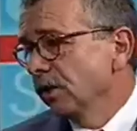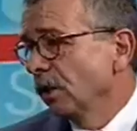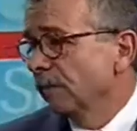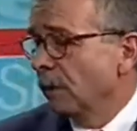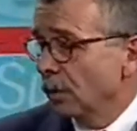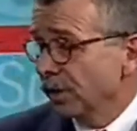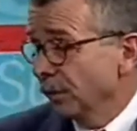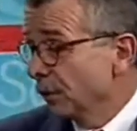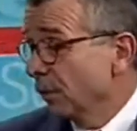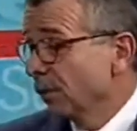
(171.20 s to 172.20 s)
a softball
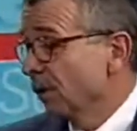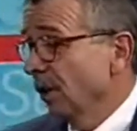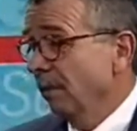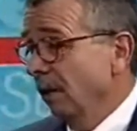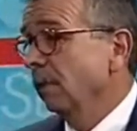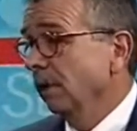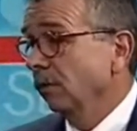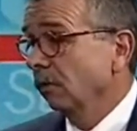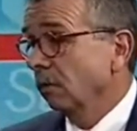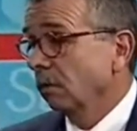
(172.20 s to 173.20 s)
question. You're supposed to say
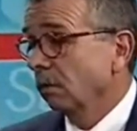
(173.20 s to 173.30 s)
Mainebiz.